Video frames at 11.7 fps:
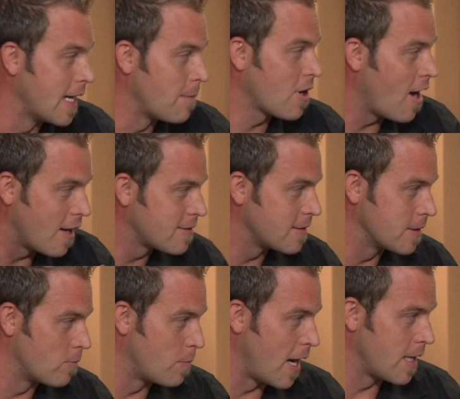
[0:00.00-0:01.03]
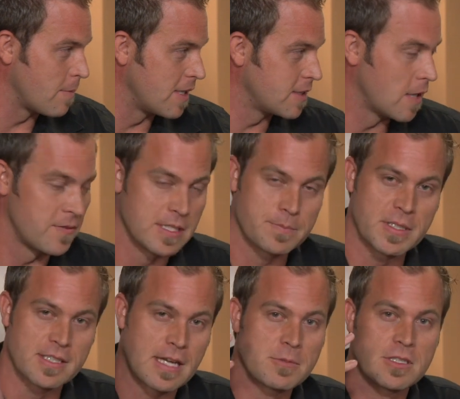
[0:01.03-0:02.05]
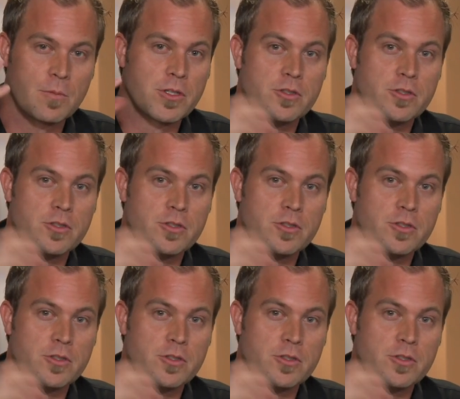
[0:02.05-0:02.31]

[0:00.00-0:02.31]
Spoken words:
I'm constantly reminding myself of this because I'm someone